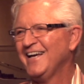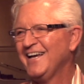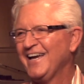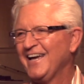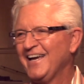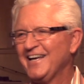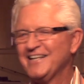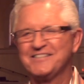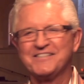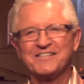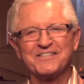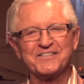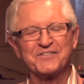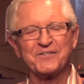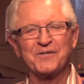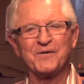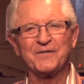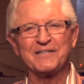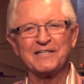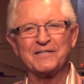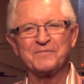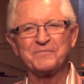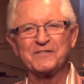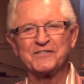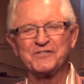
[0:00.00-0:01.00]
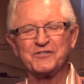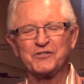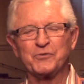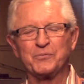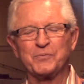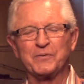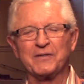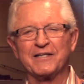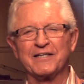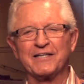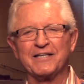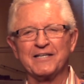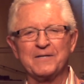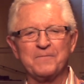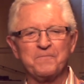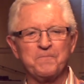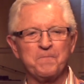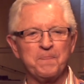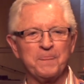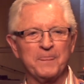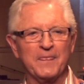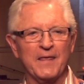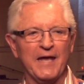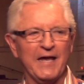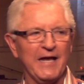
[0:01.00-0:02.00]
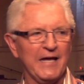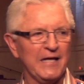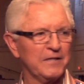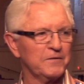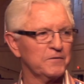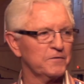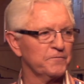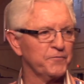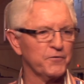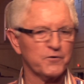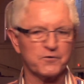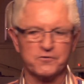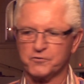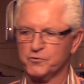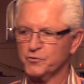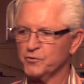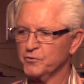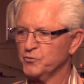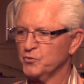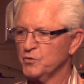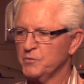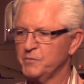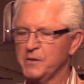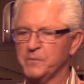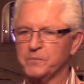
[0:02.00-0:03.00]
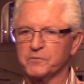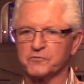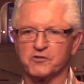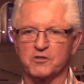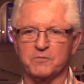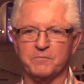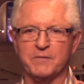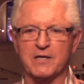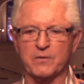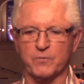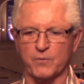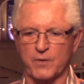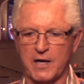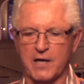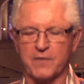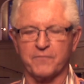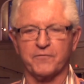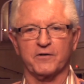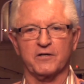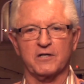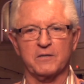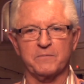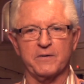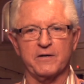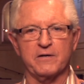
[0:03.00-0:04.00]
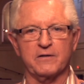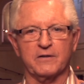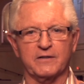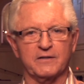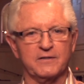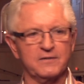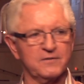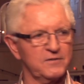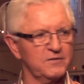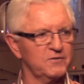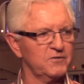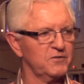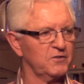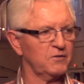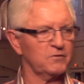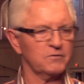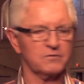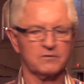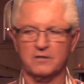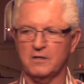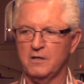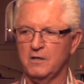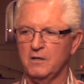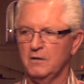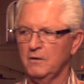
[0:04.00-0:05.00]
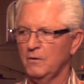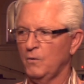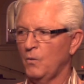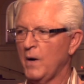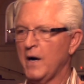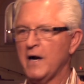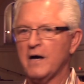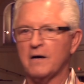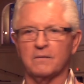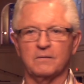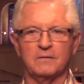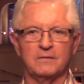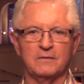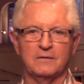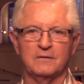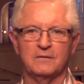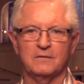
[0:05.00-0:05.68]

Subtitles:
And she showed up at Jubilee, and the first 2 or 3 people she met were African Americans, and she goes, wow.